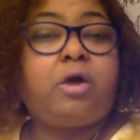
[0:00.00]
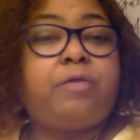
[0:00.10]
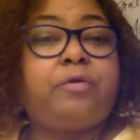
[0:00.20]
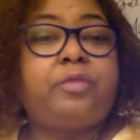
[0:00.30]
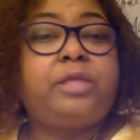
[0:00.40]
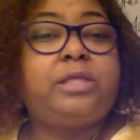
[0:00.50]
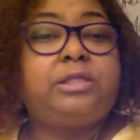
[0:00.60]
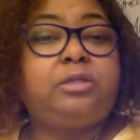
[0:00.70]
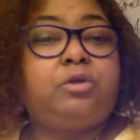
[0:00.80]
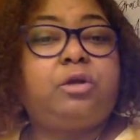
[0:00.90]
there
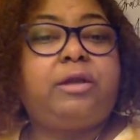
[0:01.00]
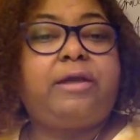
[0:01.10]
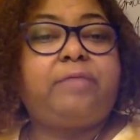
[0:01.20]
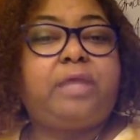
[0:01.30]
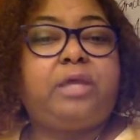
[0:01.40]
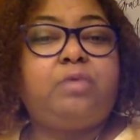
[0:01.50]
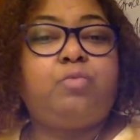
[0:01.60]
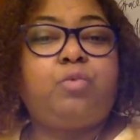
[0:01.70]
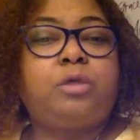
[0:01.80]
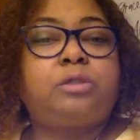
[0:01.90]
things in your life that He
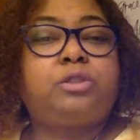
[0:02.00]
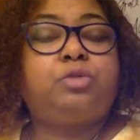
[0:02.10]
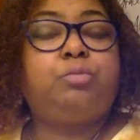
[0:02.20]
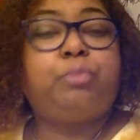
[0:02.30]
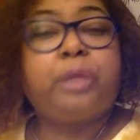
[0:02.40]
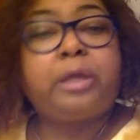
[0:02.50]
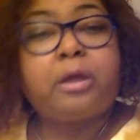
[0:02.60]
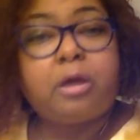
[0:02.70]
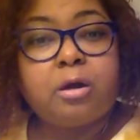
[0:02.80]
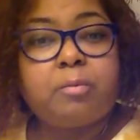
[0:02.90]
want to bring
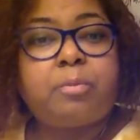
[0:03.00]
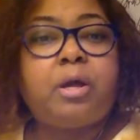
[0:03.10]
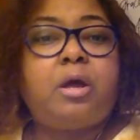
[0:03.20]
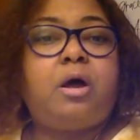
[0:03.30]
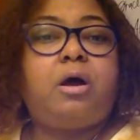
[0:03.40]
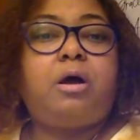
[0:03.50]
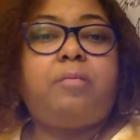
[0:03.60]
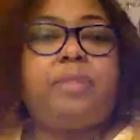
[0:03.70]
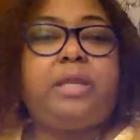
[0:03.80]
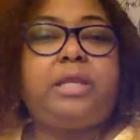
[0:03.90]
up
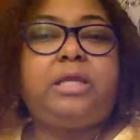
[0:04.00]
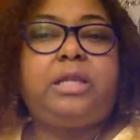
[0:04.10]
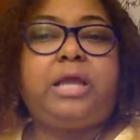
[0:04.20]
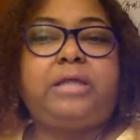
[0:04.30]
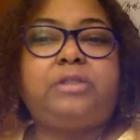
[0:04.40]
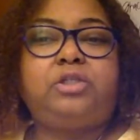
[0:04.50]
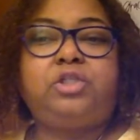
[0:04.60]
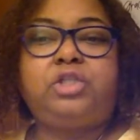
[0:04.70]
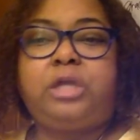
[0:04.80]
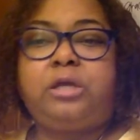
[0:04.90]
that He'd like to
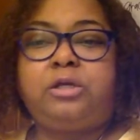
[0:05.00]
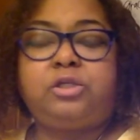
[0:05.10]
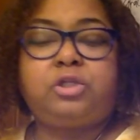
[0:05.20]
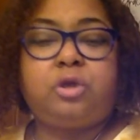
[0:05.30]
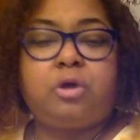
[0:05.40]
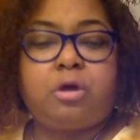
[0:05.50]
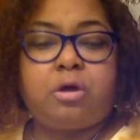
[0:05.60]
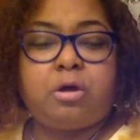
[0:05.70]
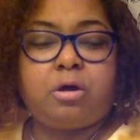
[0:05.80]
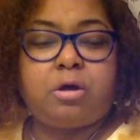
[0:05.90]
change
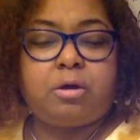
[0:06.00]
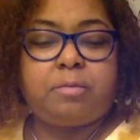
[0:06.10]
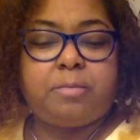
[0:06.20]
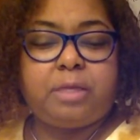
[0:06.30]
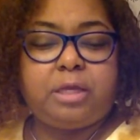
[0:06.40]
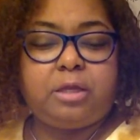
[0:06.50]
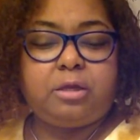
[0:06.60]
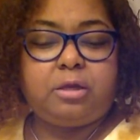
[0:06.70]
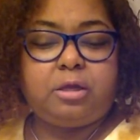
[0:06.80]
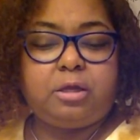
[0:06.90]
in